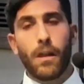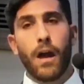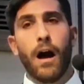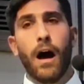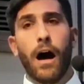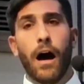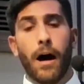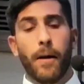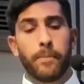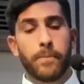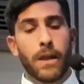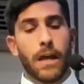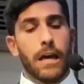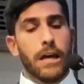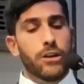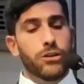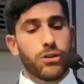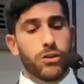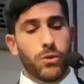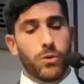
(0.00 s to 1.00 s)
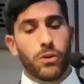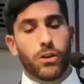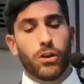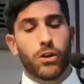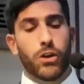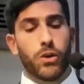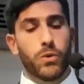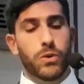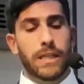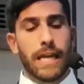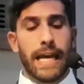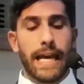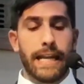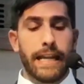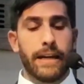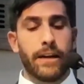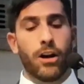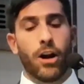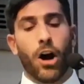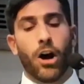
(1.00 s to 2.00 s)
Um, two, they'll use
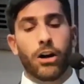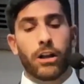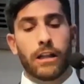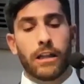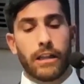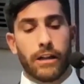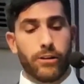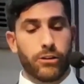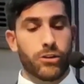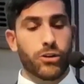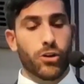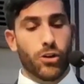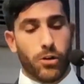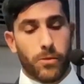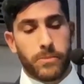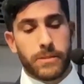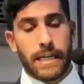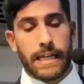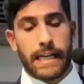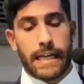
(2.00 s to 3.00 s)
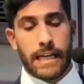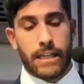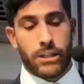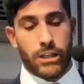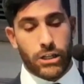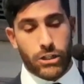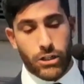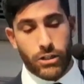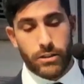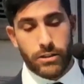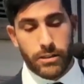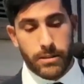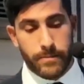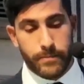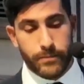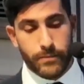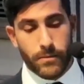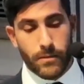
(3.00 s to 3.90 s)
hidden and unclear terms and conditions.